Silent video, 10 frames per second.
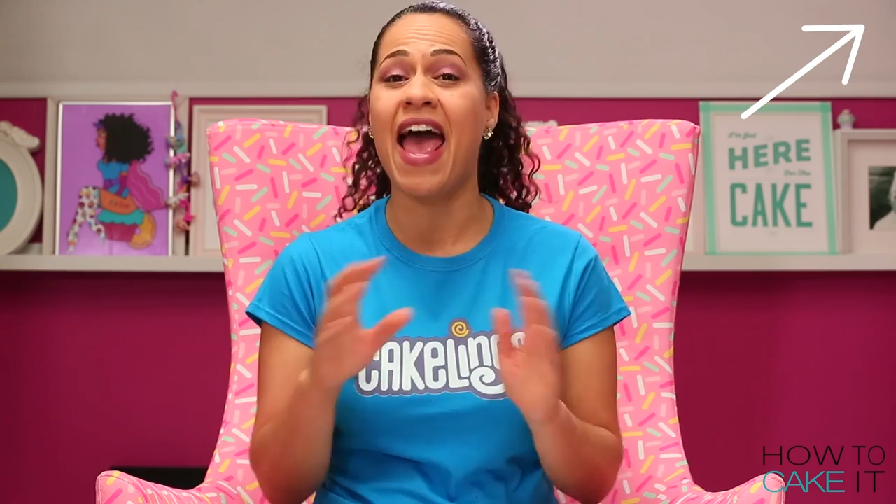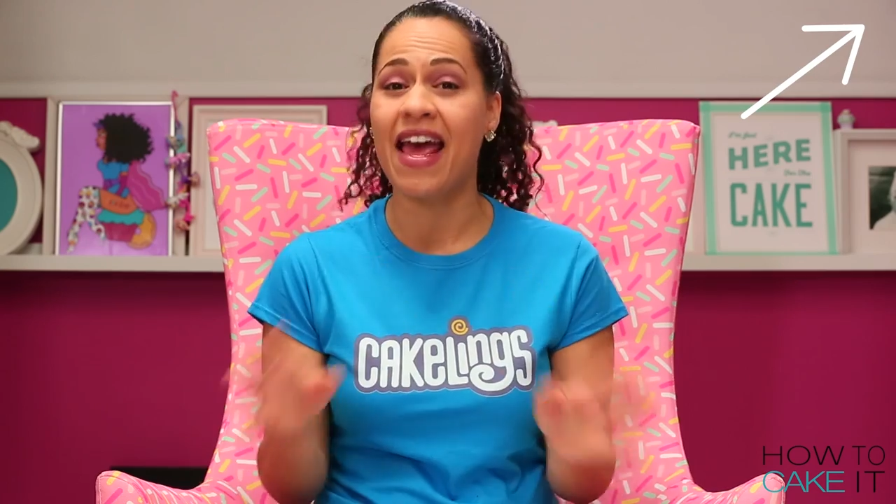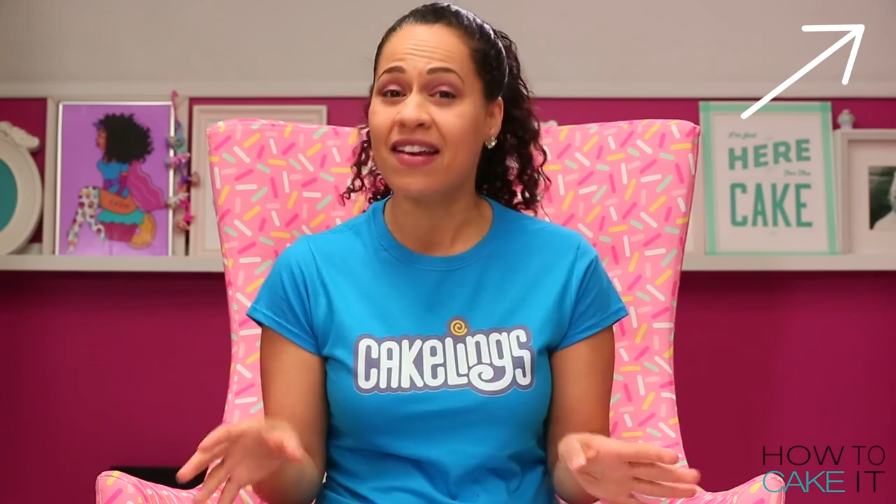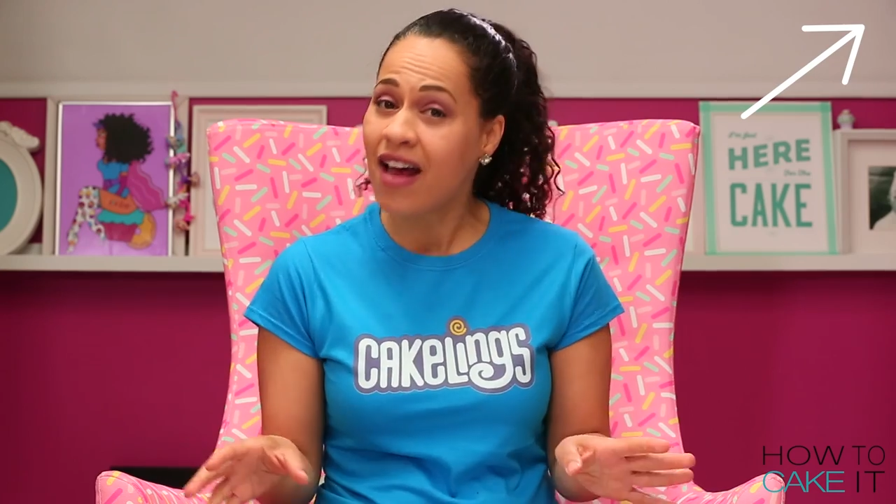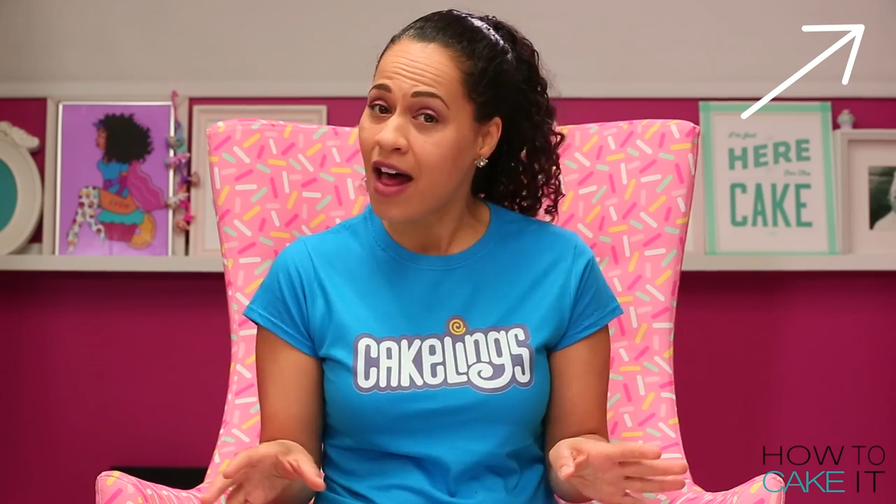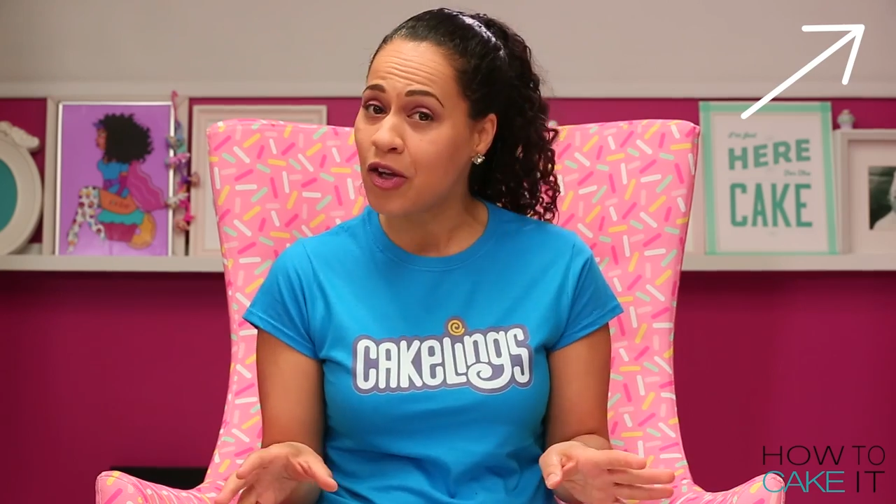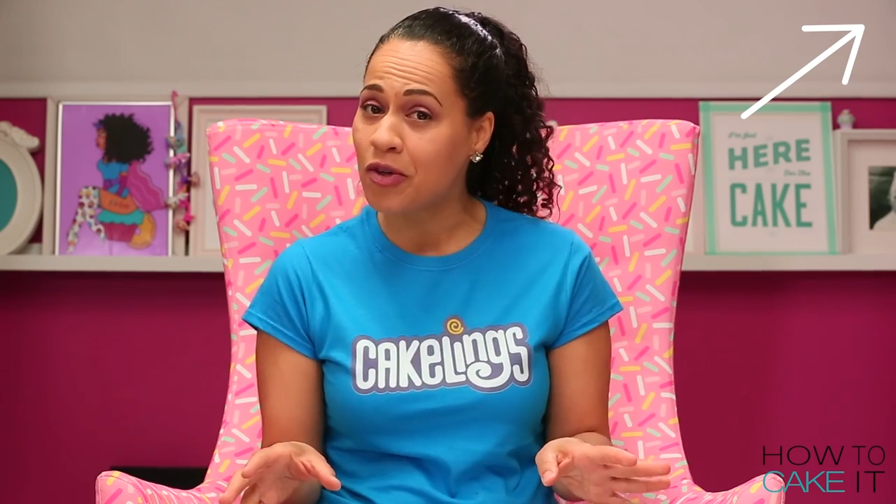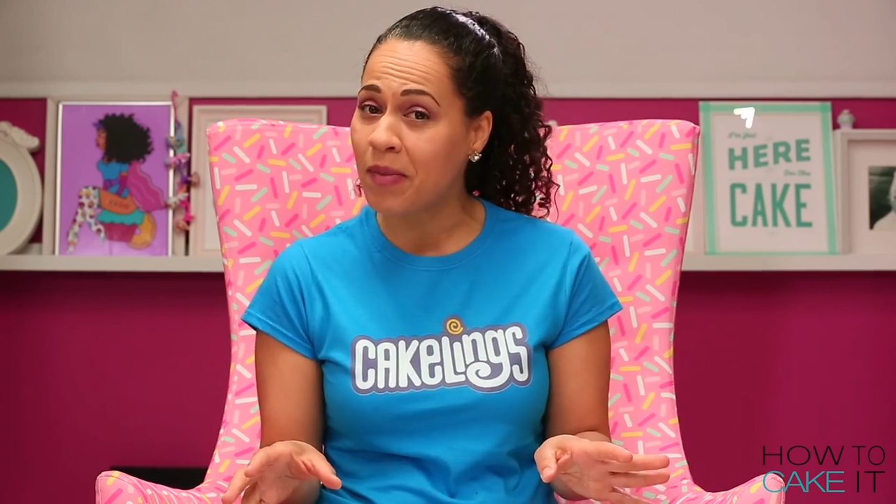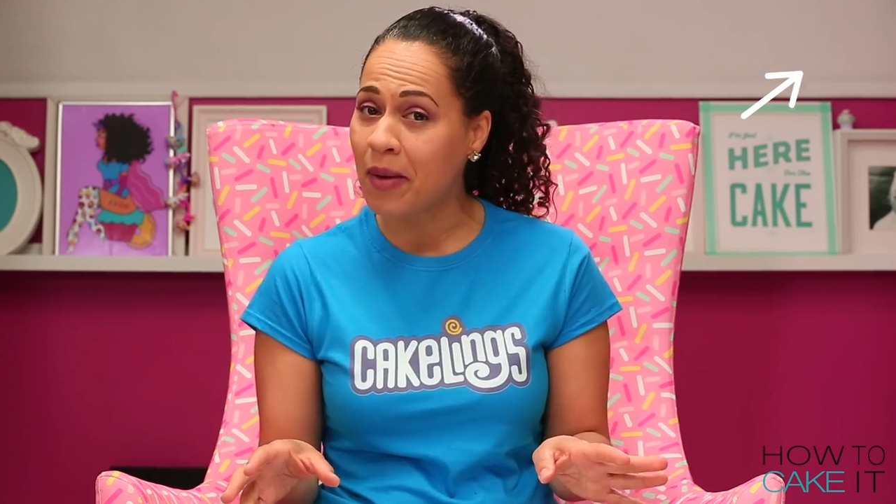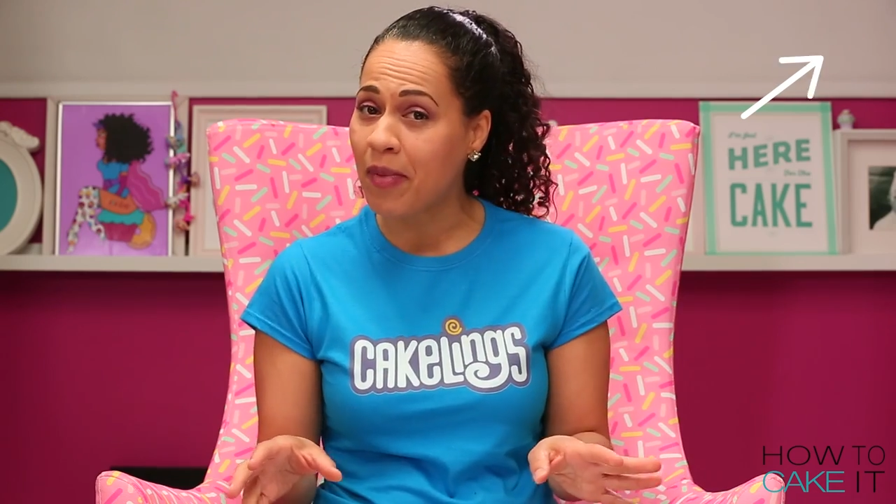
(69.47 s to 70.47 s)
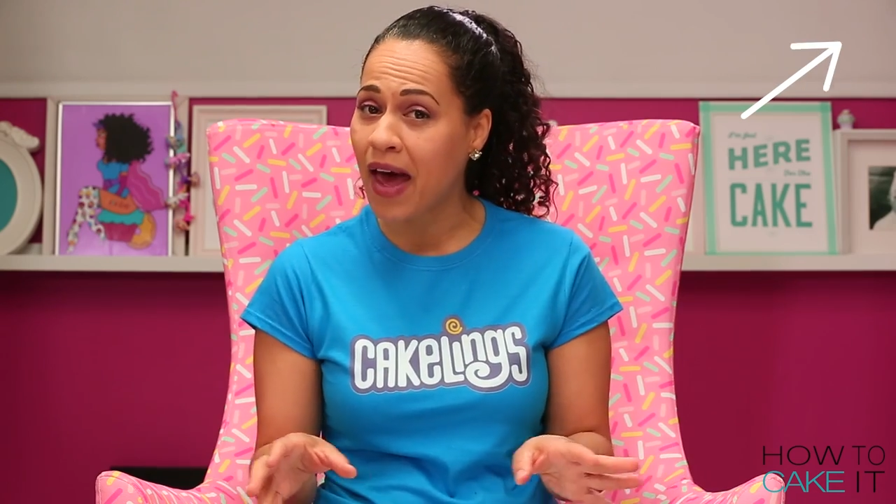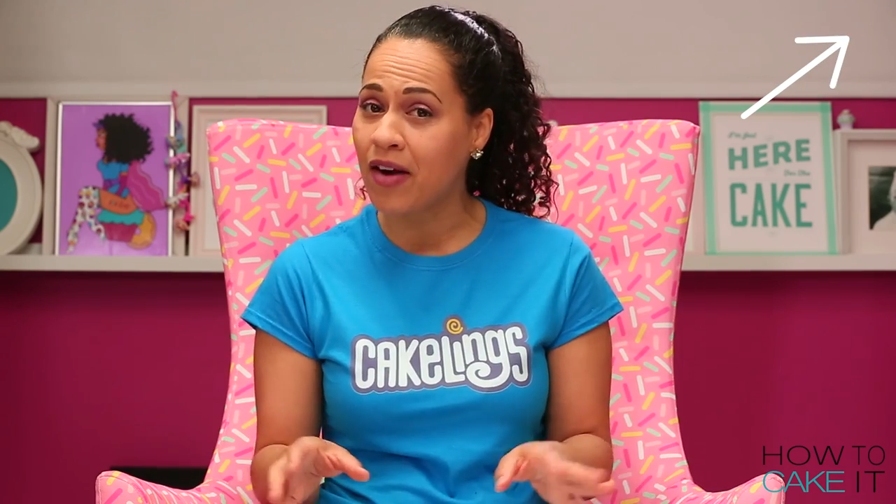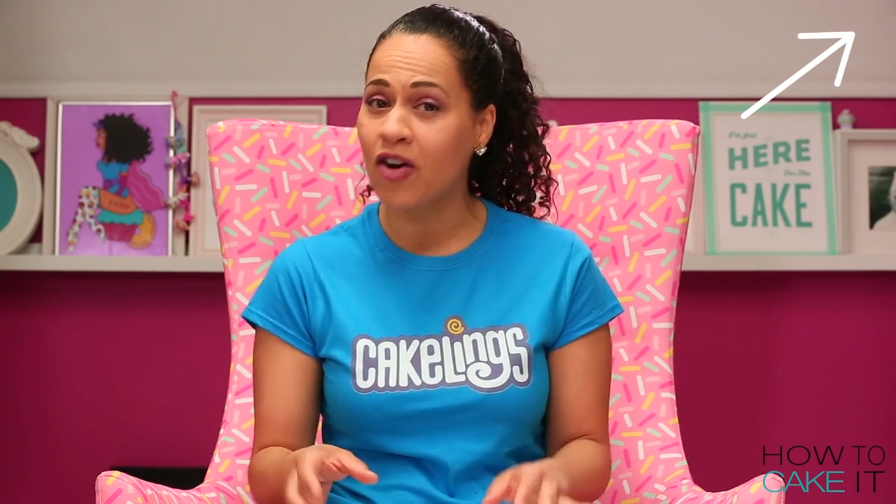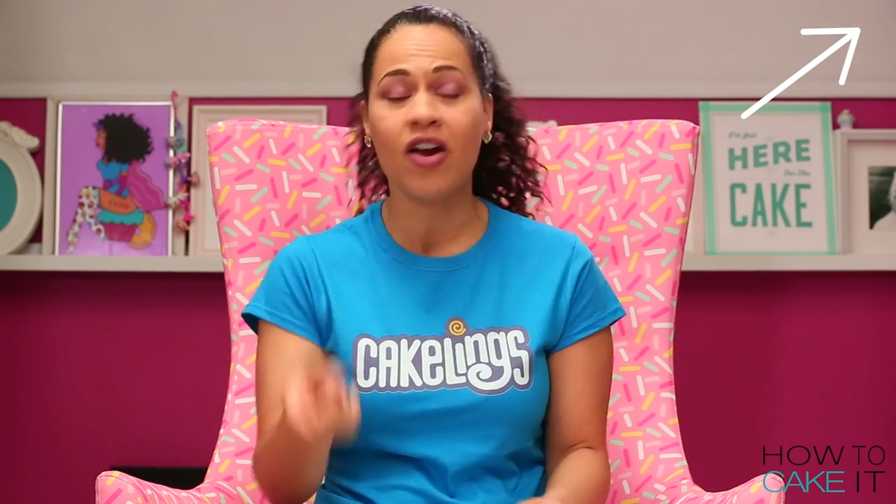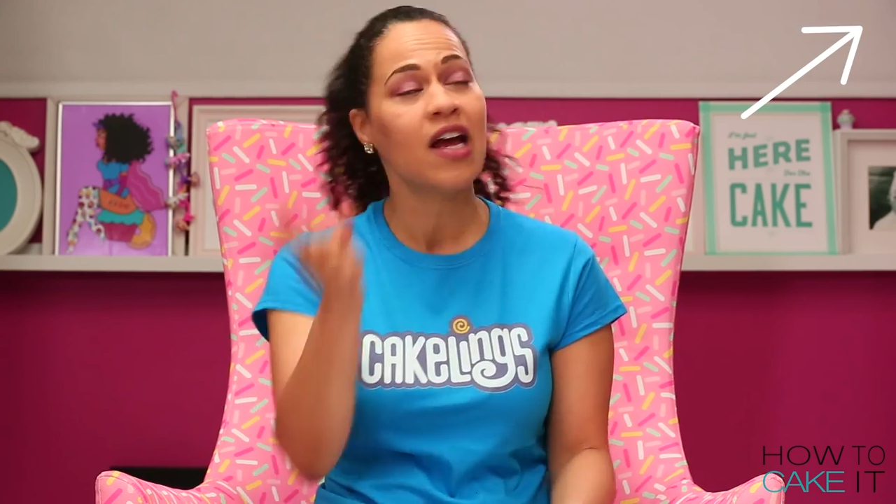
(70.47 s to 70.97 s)
and colored my
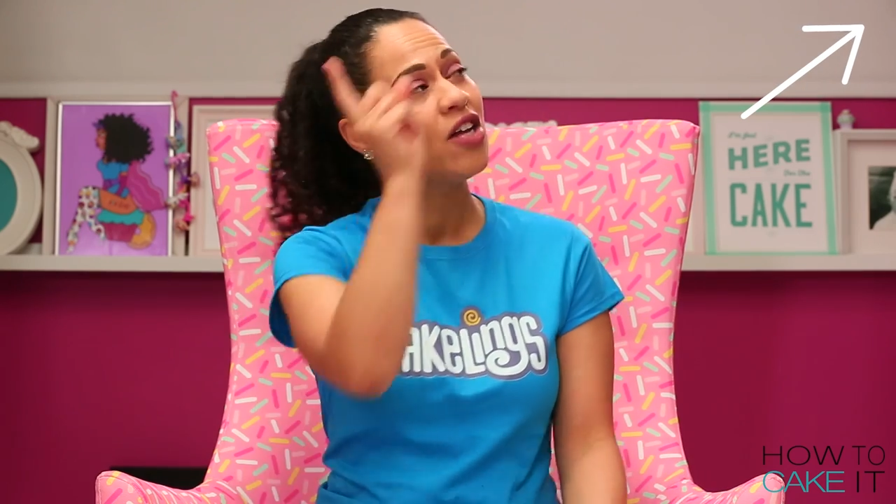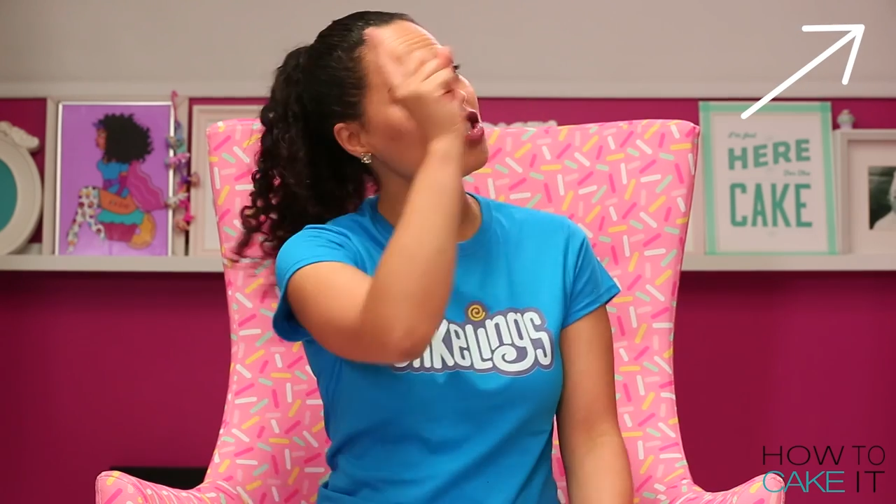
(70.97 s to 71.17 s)
batter,